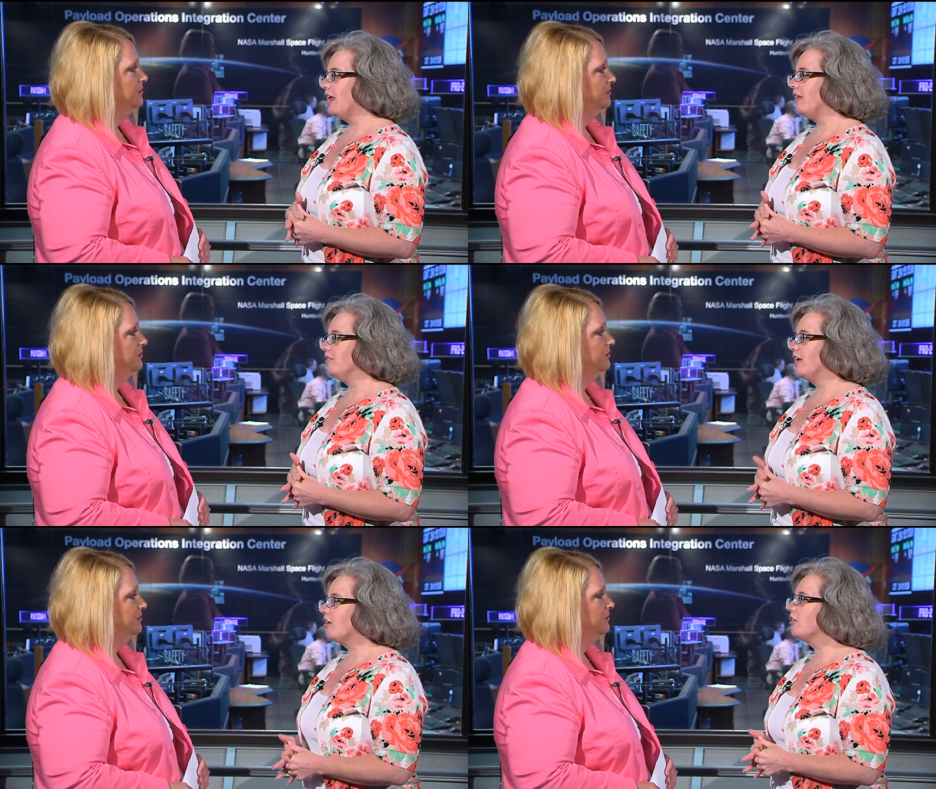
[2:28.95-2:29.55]

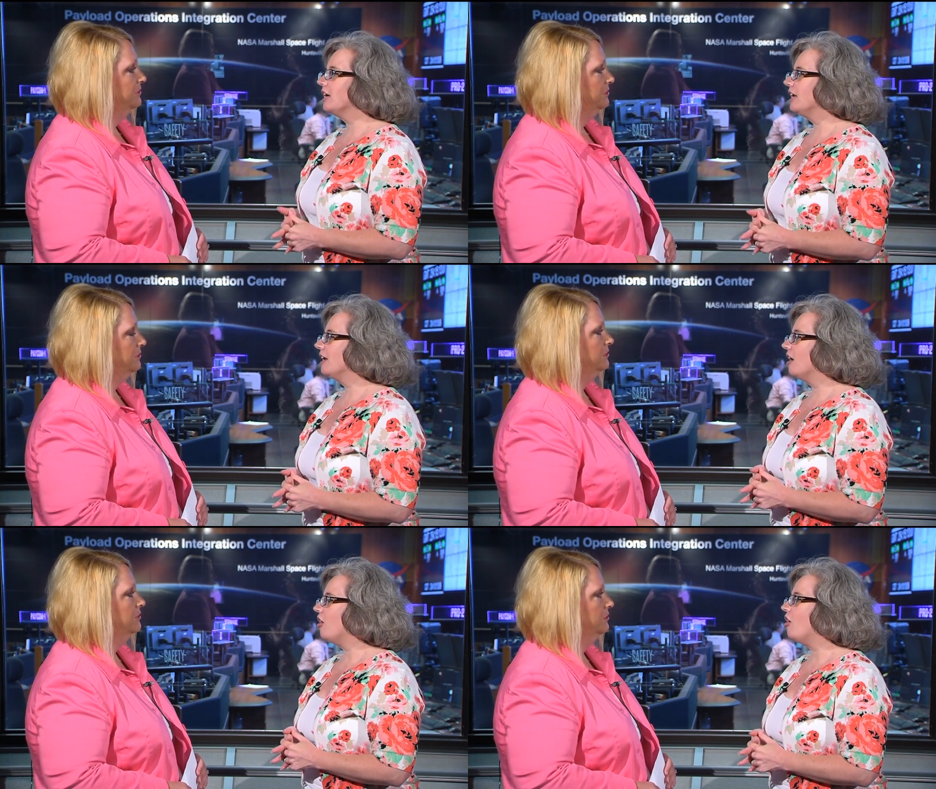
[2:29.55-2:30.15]
Speaker 1: and they're
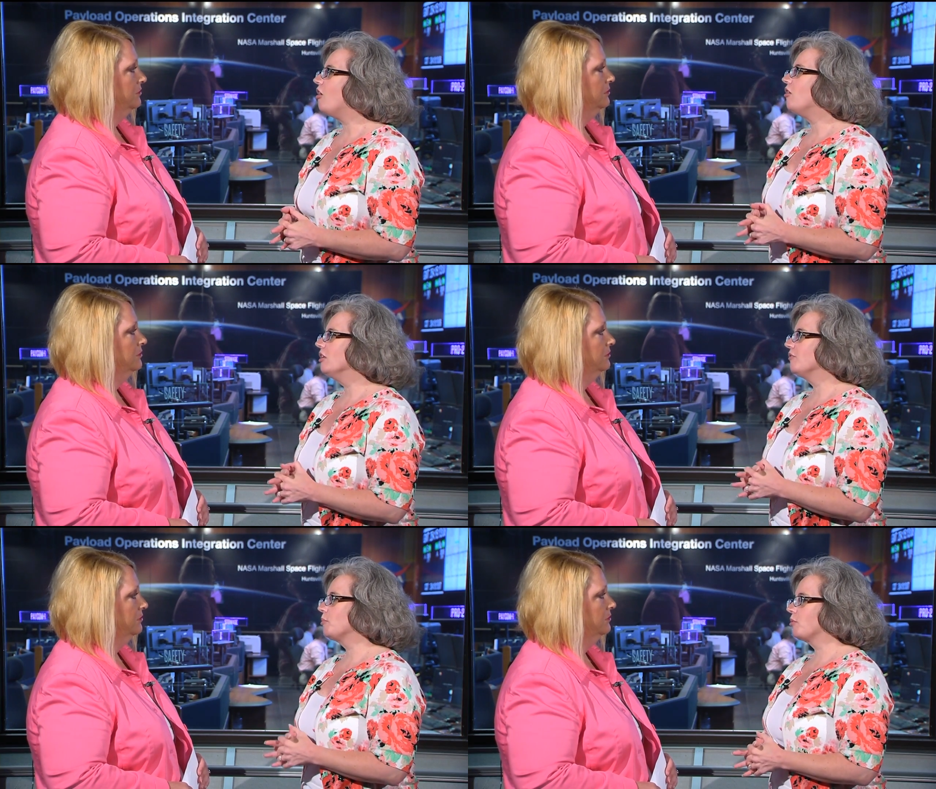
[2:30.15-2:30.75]
getting
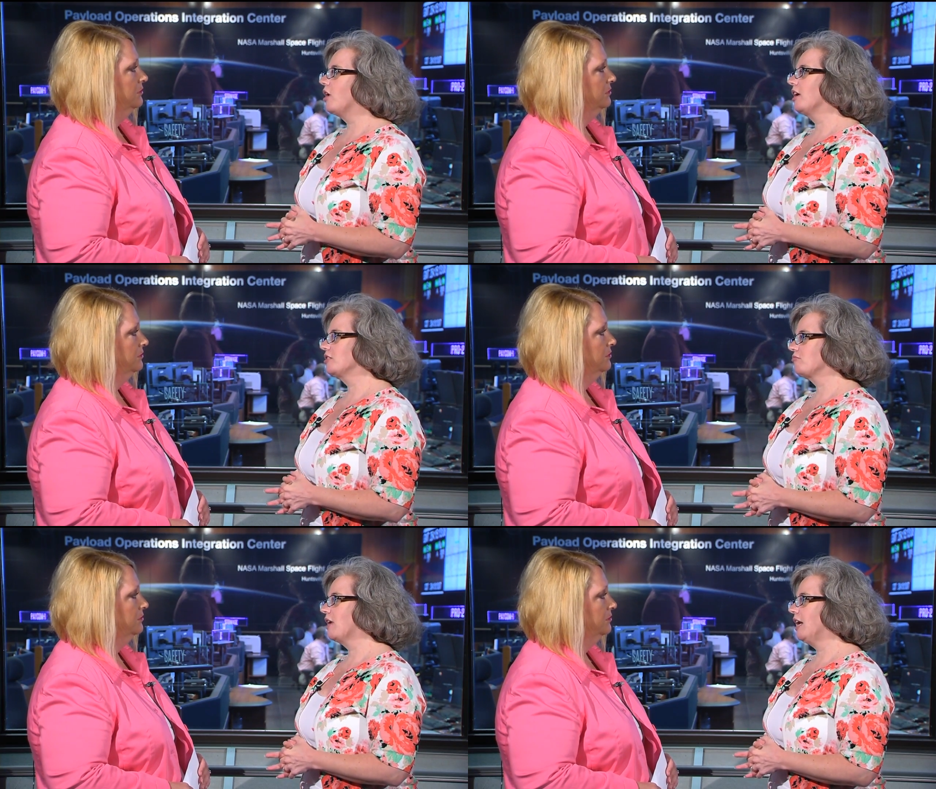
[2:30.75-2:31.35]
all of the
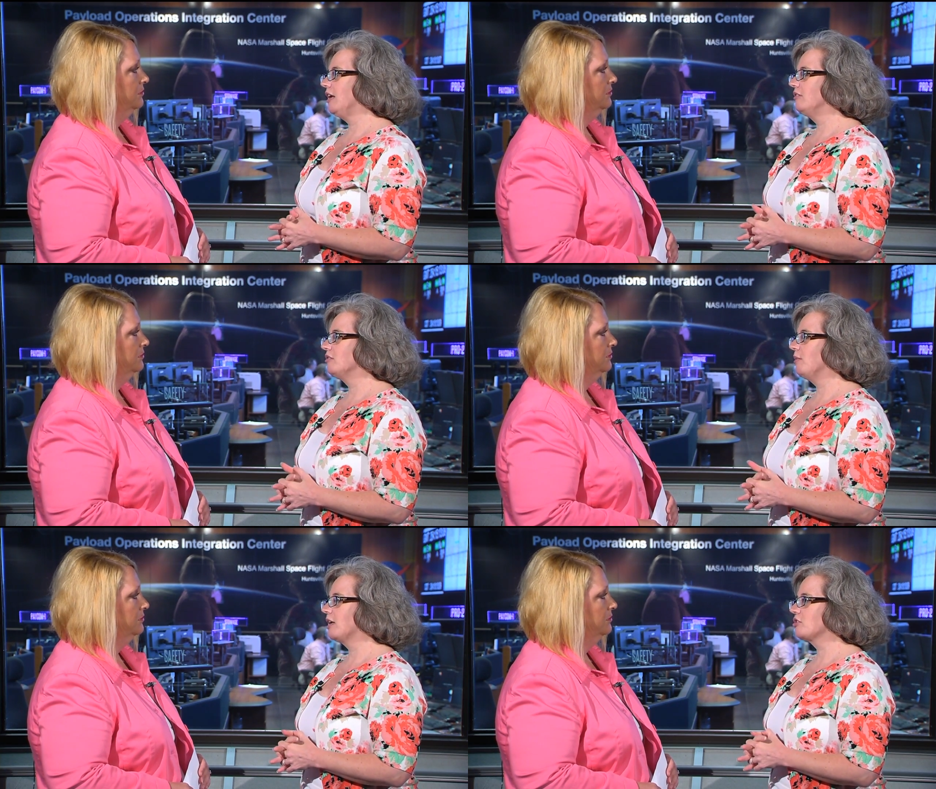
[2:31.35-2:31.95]
products ready
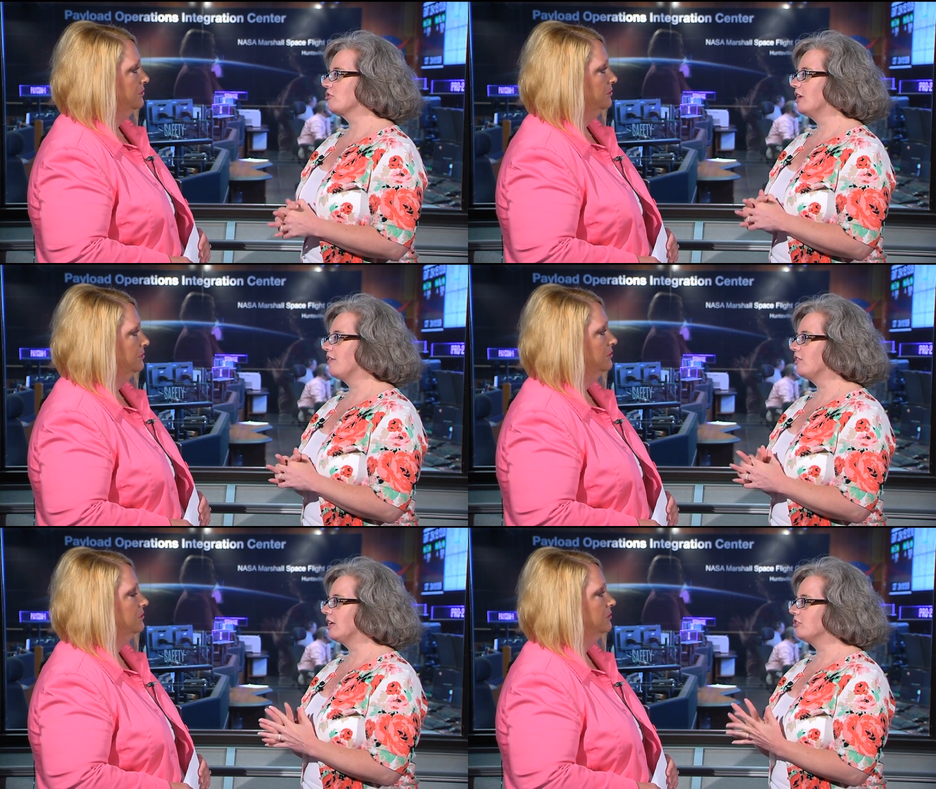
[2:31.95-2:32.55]
to make sure
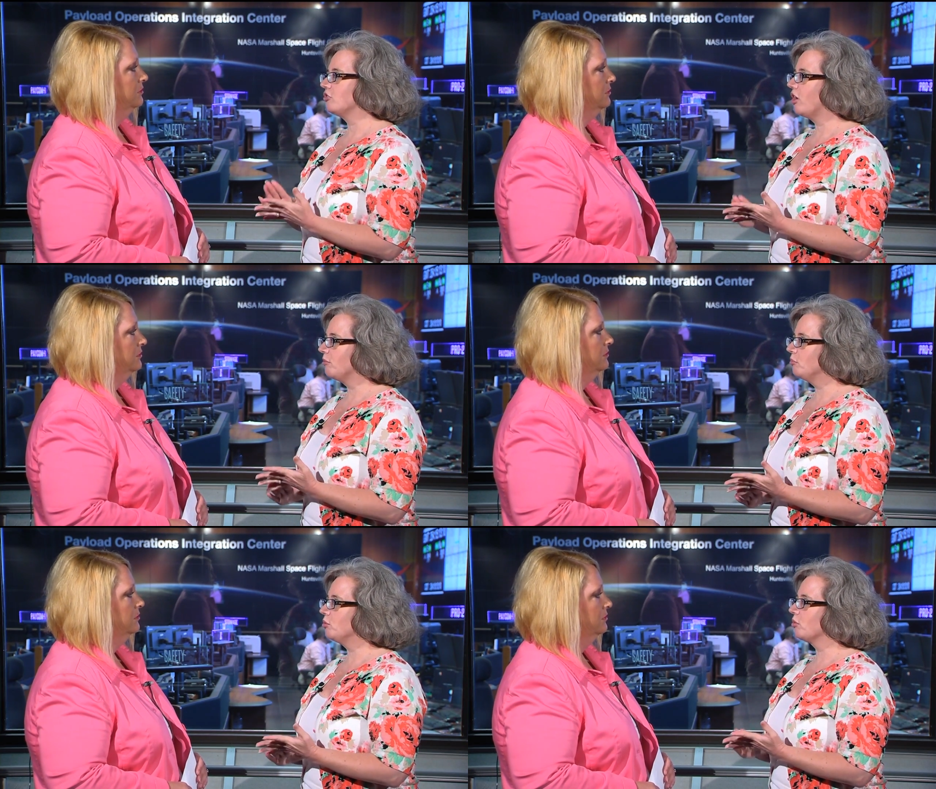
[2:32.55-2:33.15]
that everything is
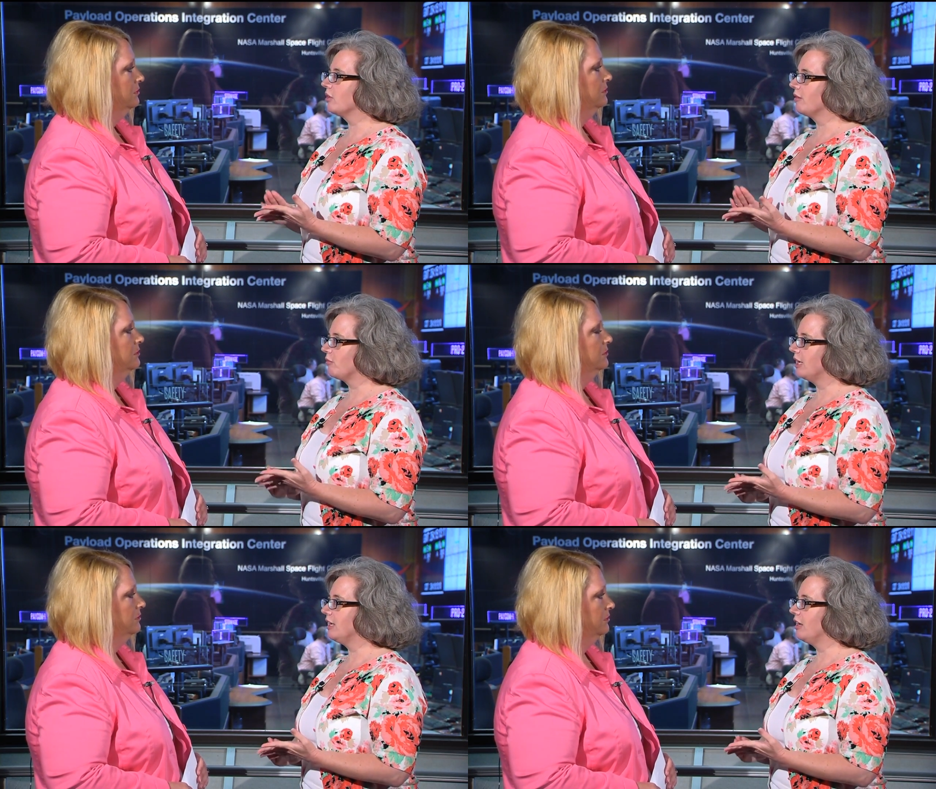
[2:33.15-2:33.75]
on board
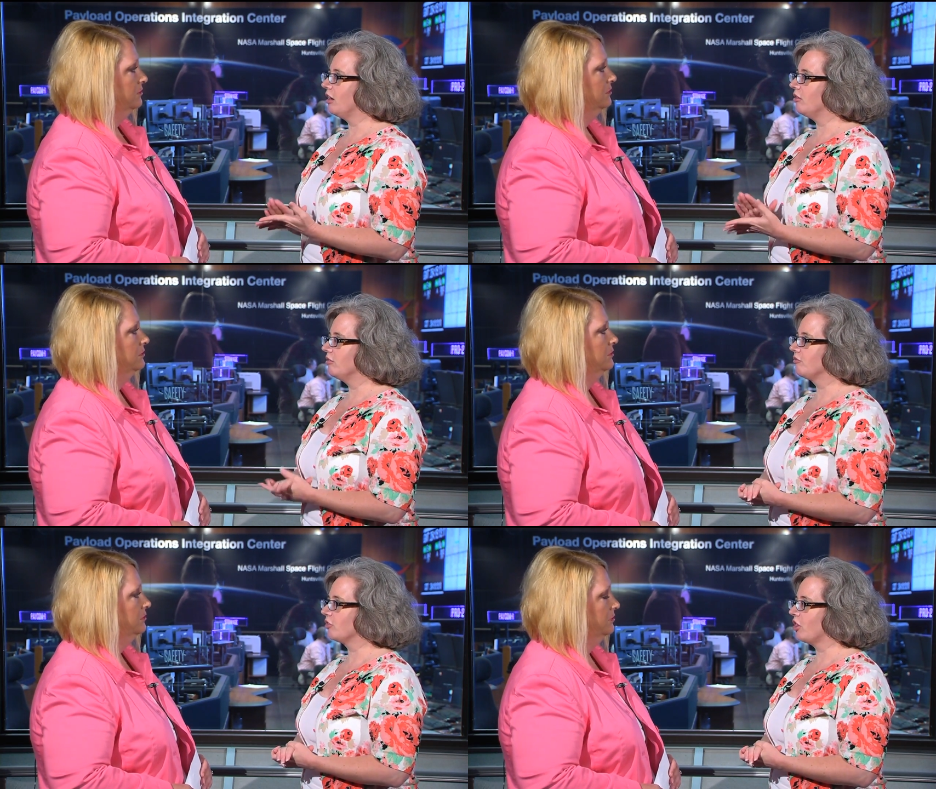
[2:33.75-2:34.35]
and ready to
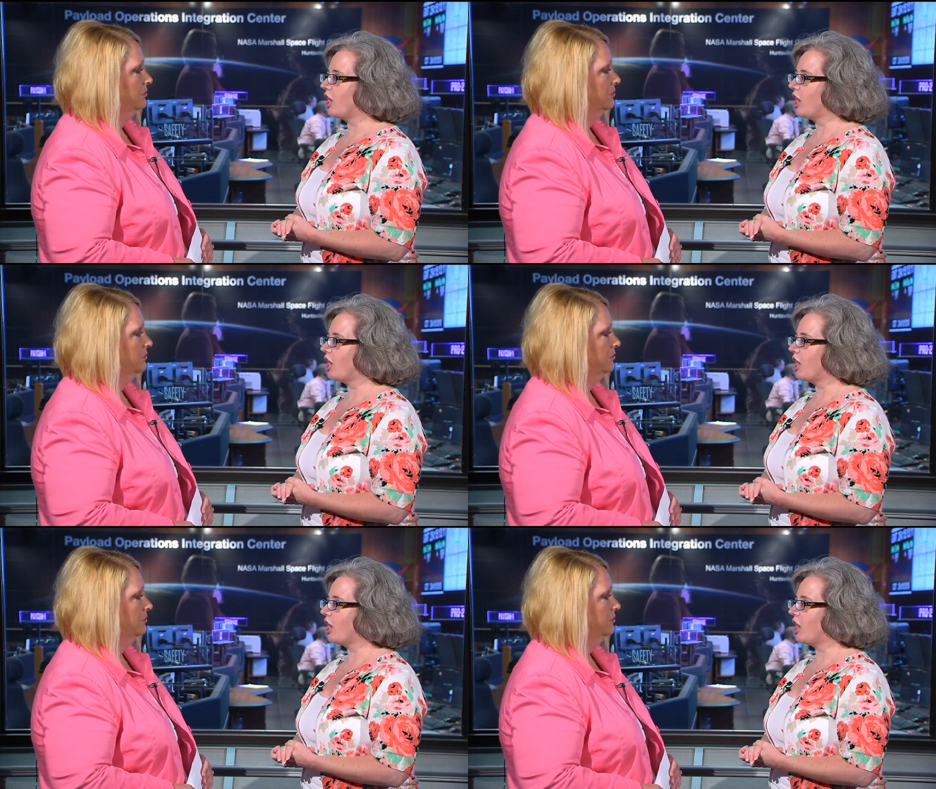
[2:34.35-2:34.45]
go for the